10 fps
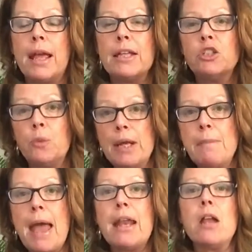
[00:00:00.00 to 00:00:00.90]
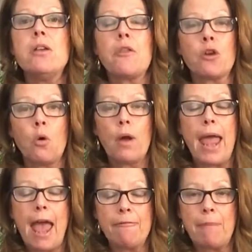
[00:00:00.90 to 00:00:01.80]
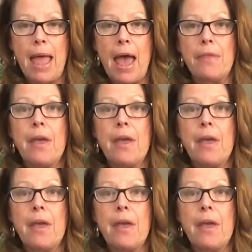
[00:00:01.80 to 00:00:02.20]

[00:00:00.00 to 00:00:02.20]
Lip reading: twin bed, another half bath,